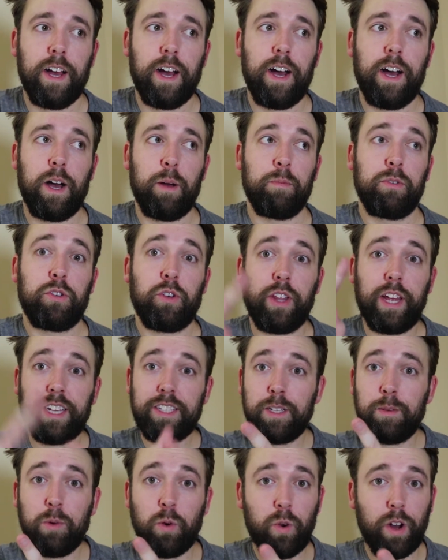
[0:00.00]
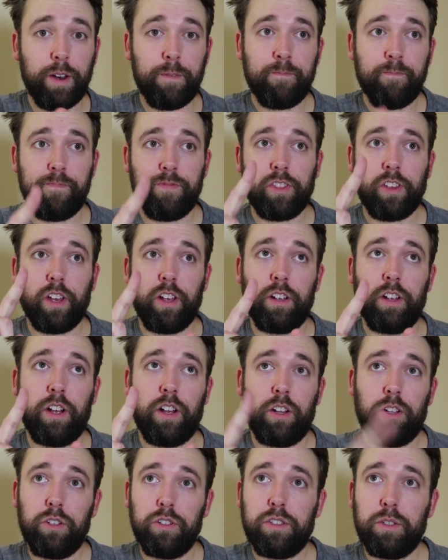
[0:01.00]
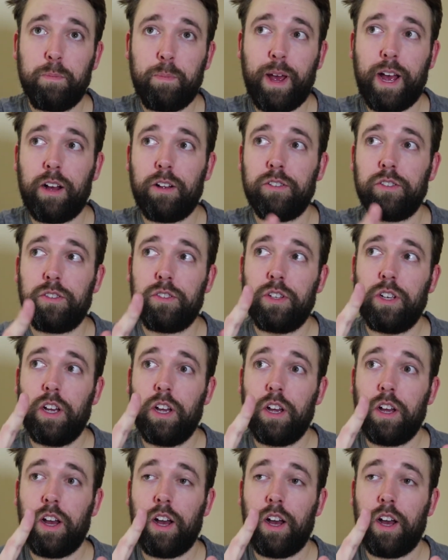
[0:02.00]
Um, so that's number one, uh, lose some pounds.